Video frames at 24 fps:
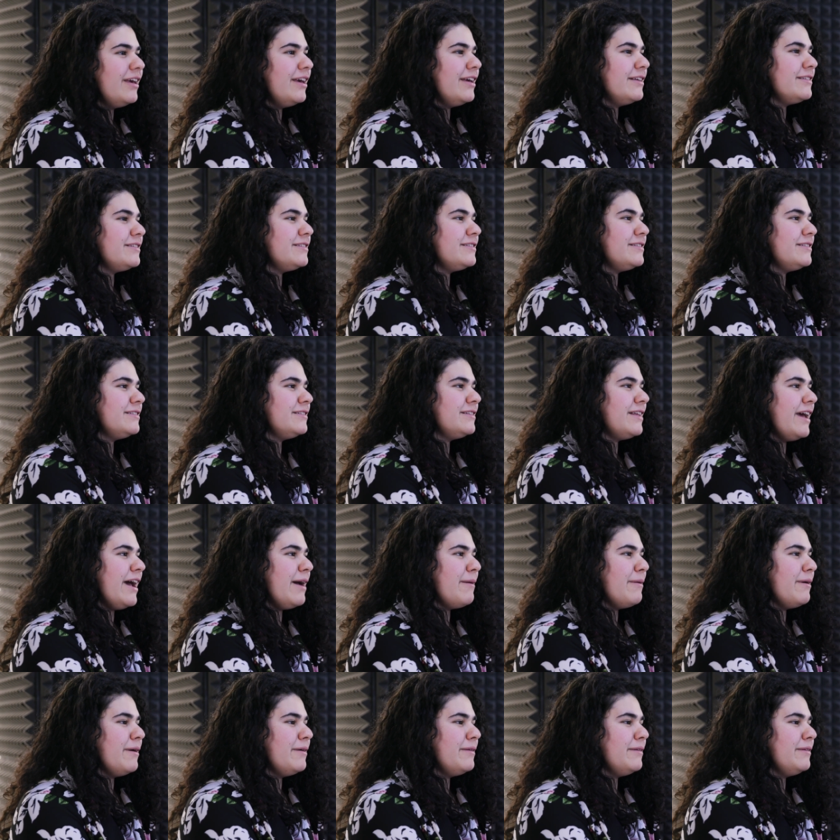It's
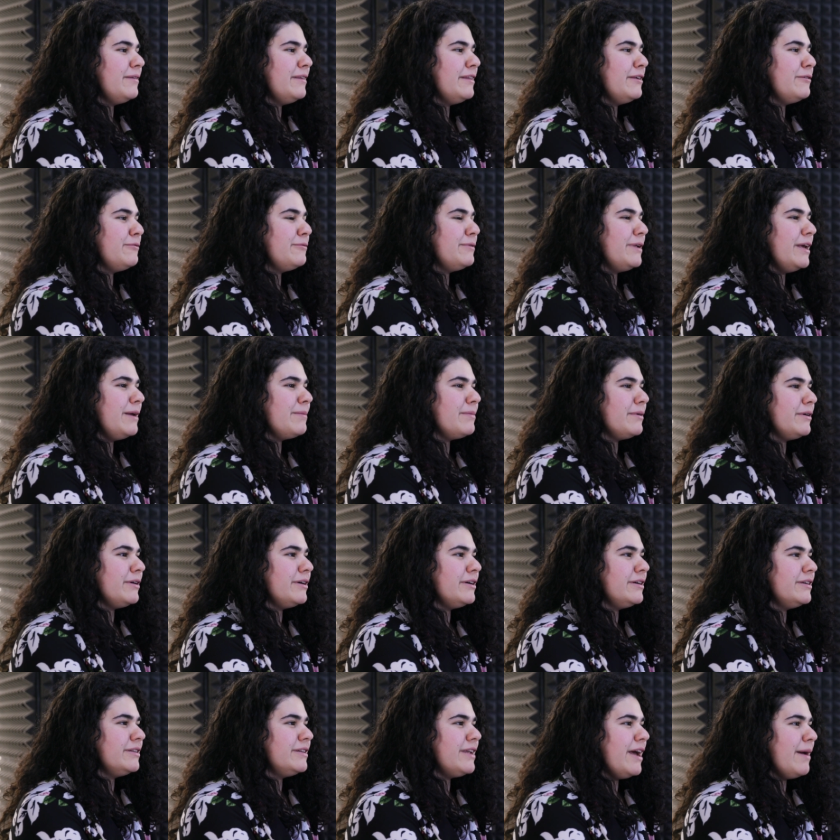that little
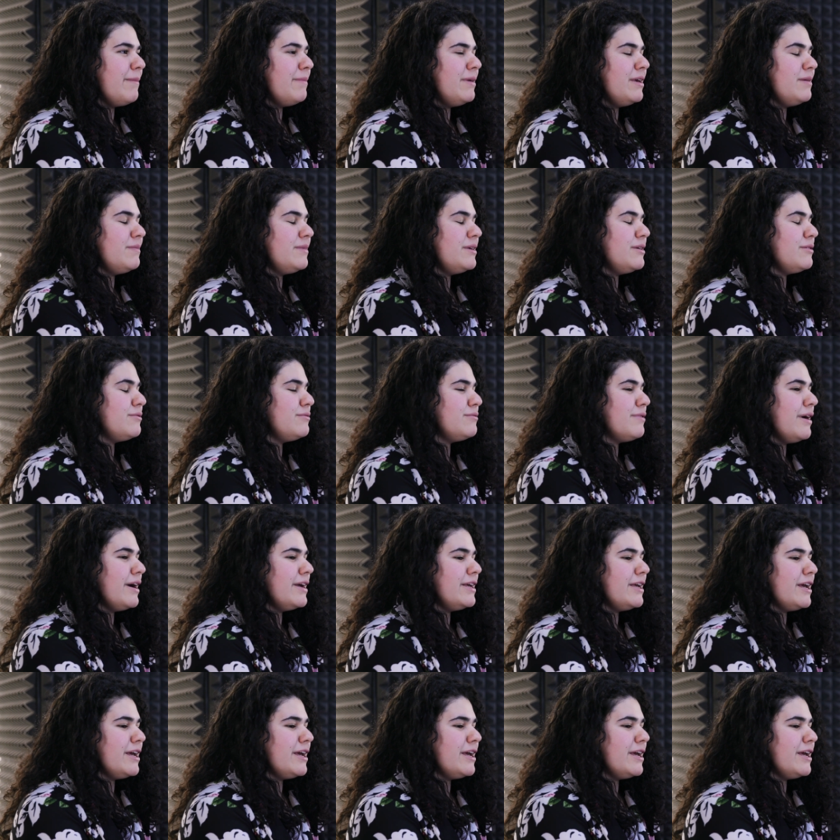neighborhood that made me who I